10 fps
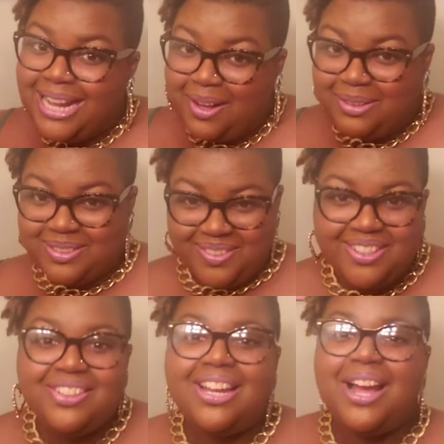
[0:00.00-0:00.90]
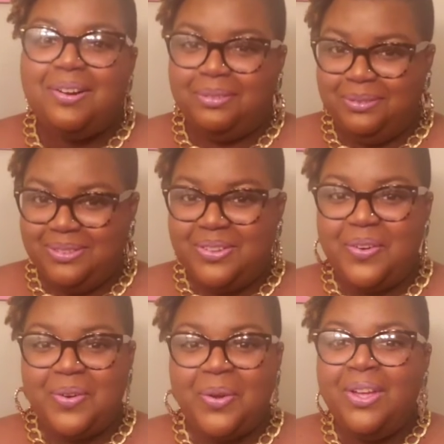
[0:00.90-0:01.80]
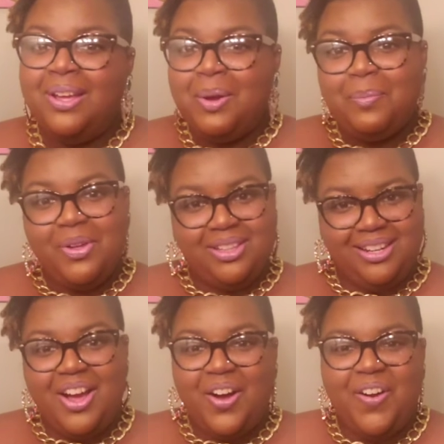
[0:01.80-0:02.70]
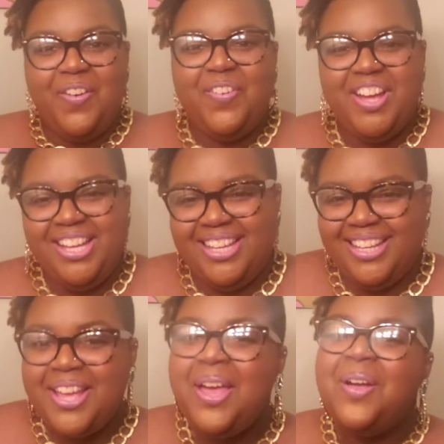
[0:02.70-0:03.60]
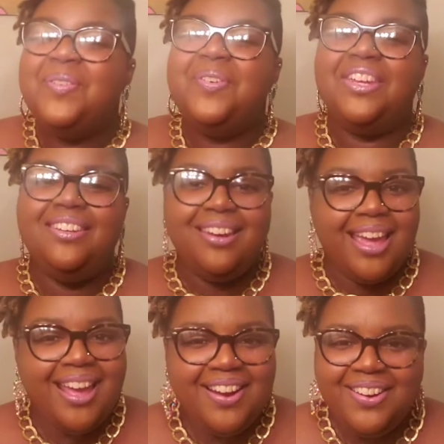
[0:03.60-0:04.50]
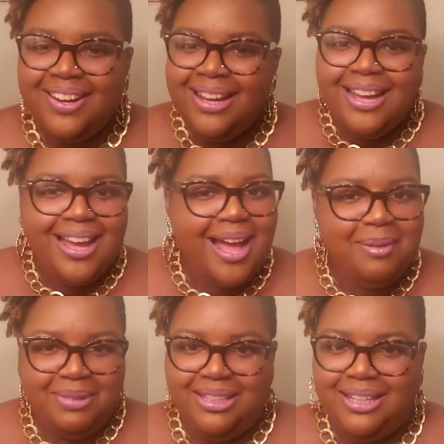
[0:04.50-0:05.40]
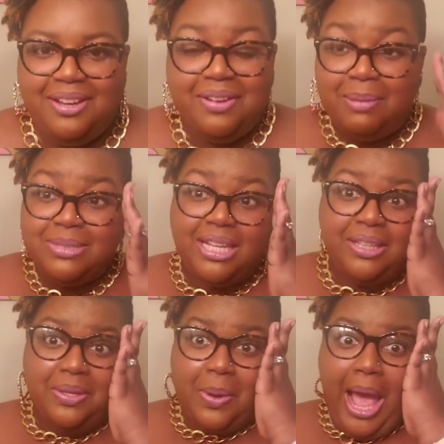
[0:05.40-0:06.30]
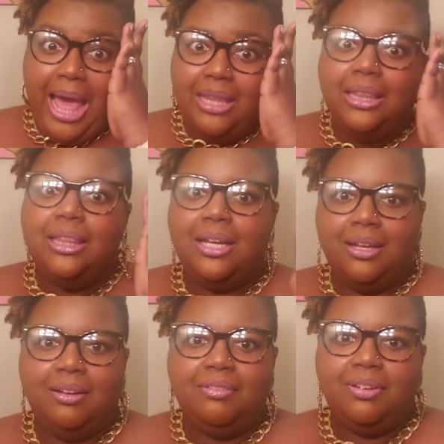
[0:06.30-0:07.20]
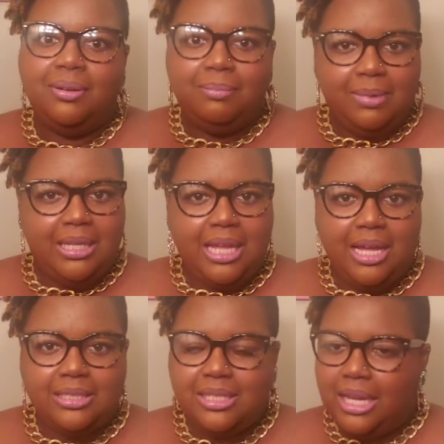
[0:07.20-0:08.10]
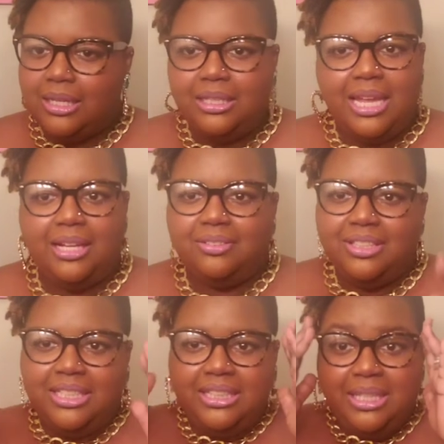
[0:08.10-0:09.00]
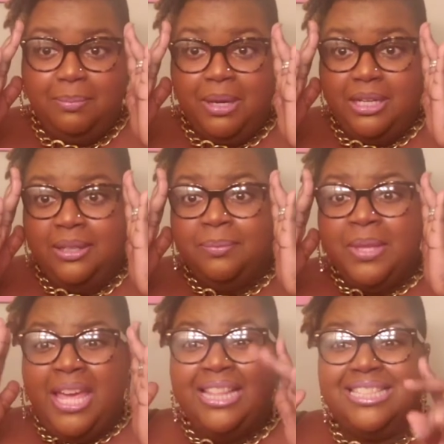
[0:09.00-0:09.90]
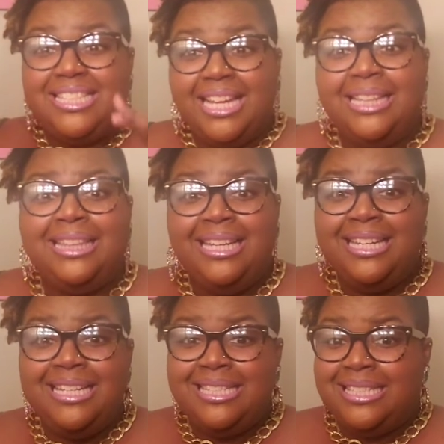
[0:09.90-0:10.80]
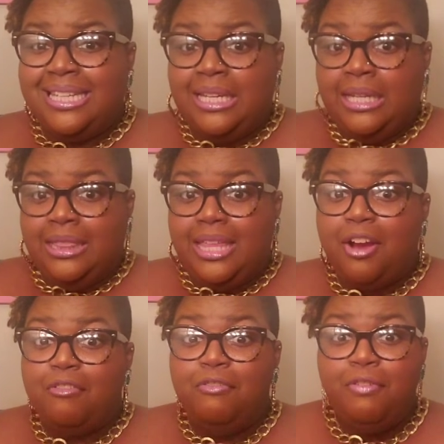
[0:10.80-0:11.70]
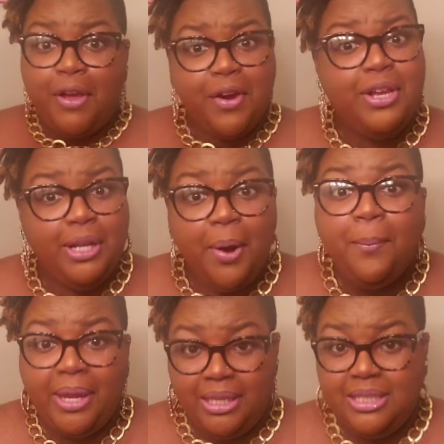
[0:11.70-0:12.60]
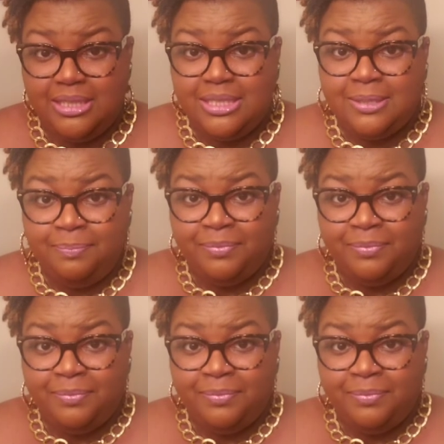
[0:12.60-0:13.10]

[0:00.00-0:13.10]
I was wondering how we was going to pull it off. But now, I'm in love. I'm telling you, I love my locks. I couldn't ask for anything better. The second thing is, they're very low maintenance.